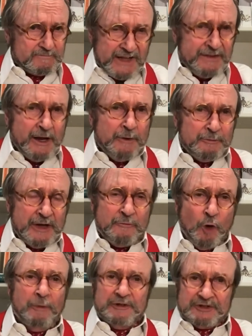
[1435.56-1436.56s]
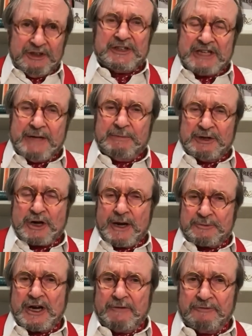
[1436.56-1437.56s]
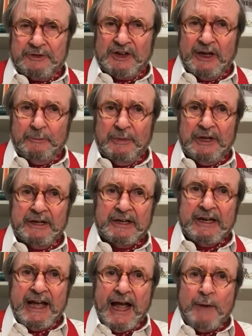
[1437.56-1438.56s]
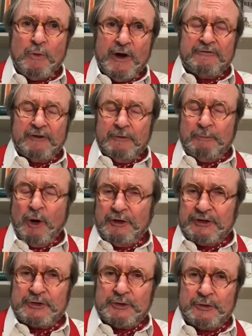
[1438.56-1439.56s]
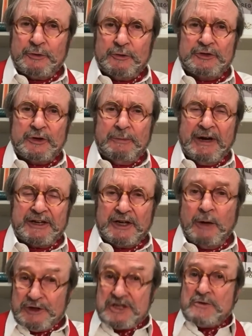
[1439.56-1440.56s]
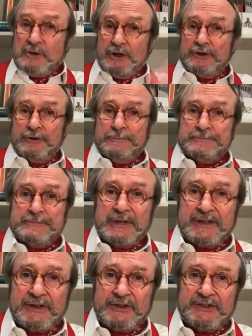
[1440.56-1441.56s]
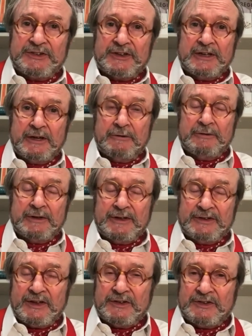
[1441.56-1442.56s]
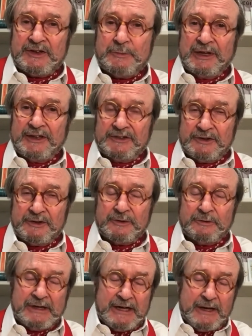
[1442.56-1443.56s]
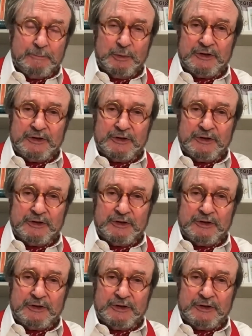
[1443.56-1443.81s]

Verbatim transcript: you know, they have almost need to keep the trap shut for the time being and wait for Boris to, to muck it up, which he will do because, you know, he has the ability to put